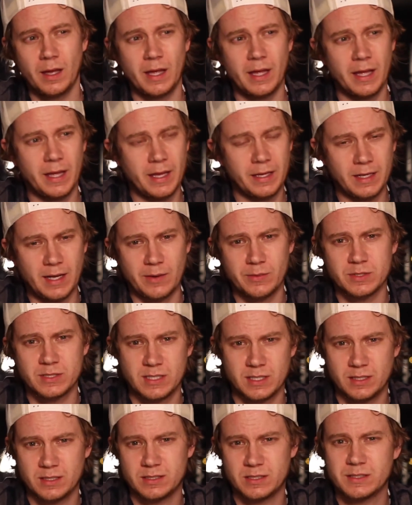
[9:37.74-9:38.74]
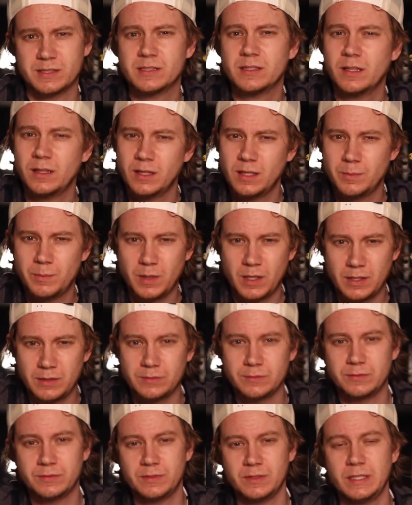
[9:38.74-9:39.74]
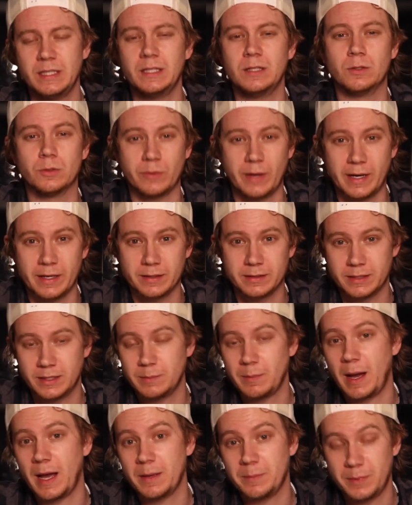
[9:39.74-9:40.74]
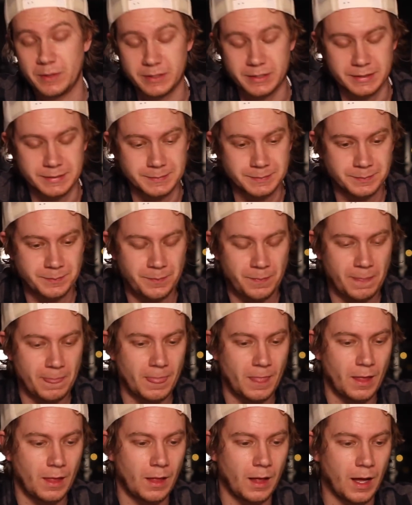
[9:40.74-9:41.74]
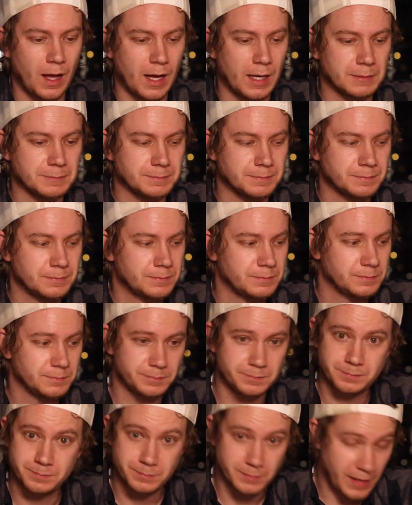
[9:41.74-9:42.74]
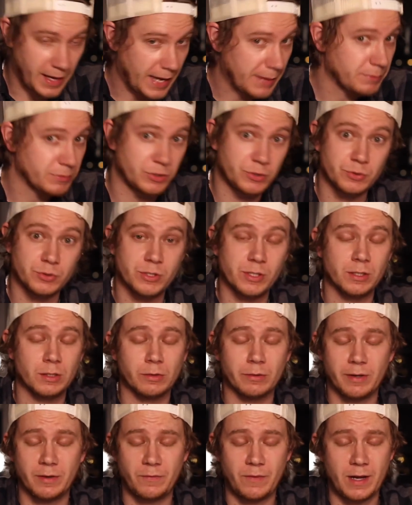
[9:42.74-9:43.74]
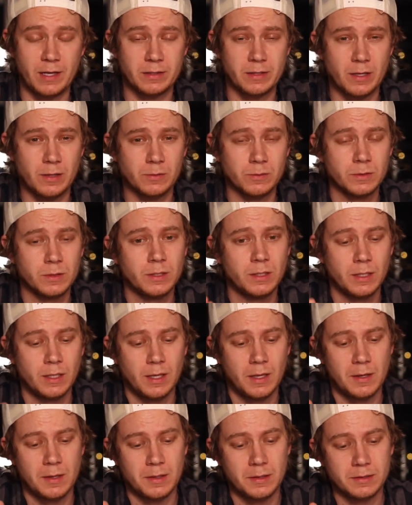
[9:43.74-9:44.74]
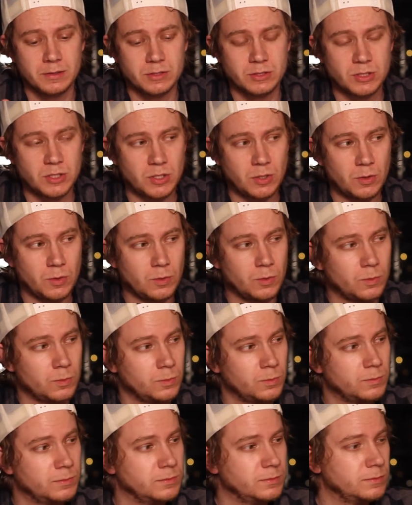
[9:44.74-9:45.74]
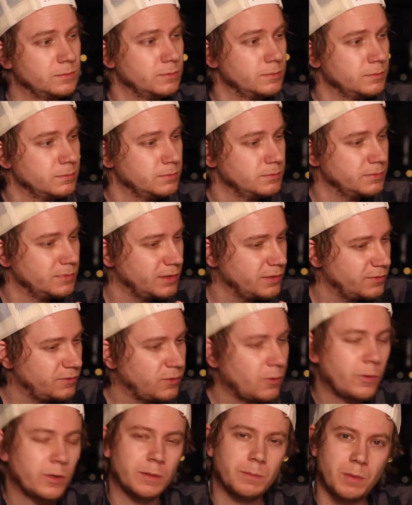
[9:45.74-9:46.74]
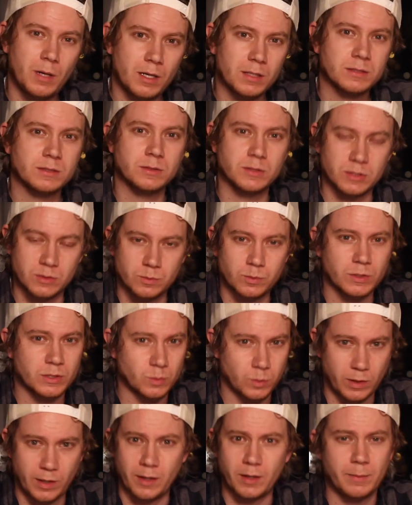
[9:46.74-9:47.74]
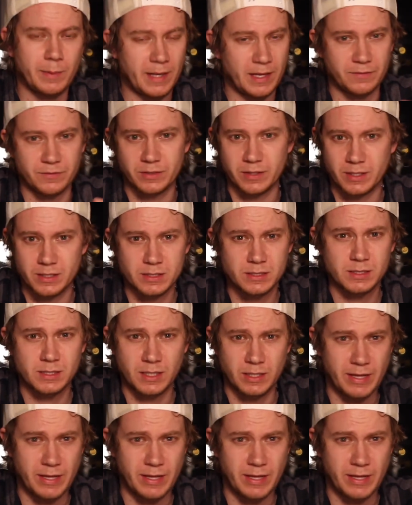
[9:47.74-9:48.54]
And I would say this is slightly above Eagle Rare, in my opinion. I'm a huge Eagle Rare fan, though. So $40 is what I'd pay for this.